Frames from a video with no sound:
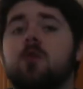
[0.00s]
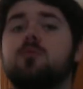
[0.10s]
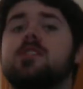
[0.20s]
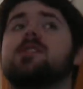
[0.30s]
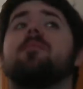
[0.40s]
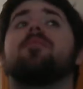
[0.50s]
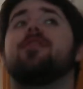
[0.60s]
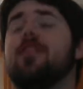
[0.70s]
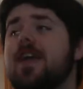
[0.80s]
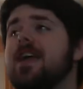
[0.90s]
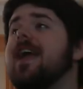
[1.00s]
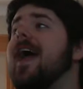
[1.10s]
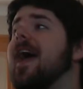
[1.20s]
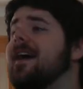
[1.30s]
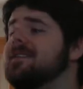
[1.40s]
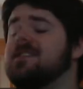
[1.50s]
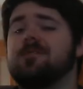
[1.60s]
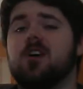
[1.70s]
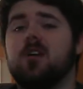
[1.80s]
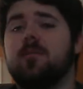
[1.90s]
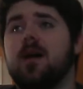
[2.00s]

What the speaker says: With some thick ass. I'm talking